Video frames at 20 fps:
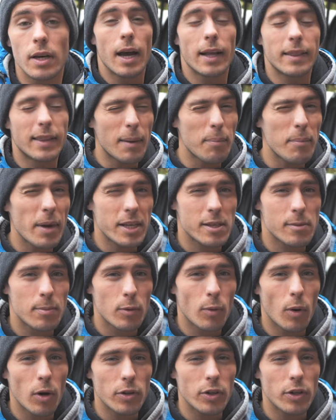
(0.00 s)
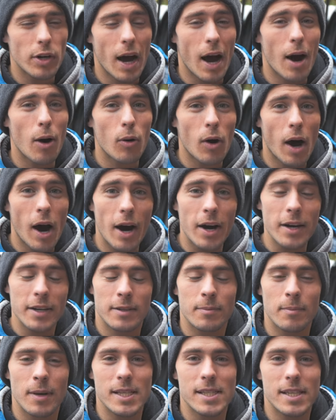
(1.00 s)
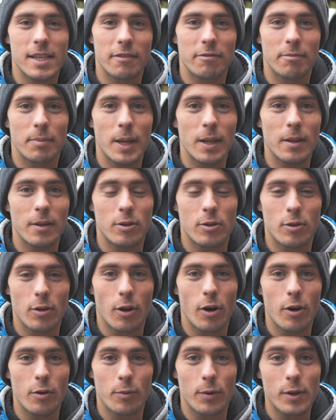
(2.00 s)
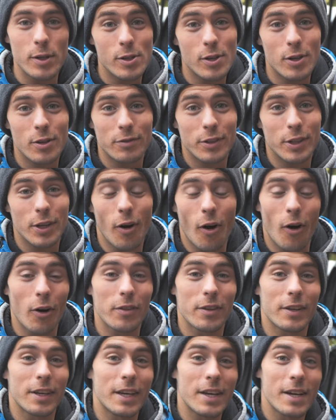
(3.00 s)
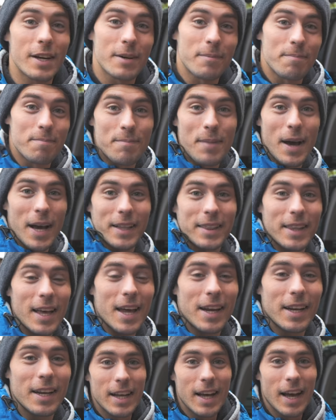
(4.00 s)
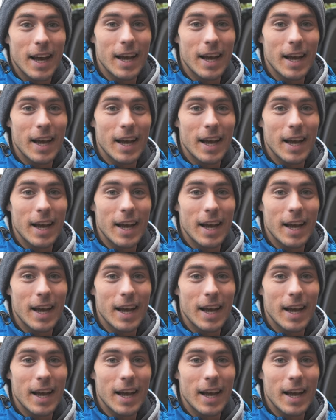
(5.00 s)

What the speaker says: And that makes me wonder how hard it must have been to learn windsurfing on the gear back then.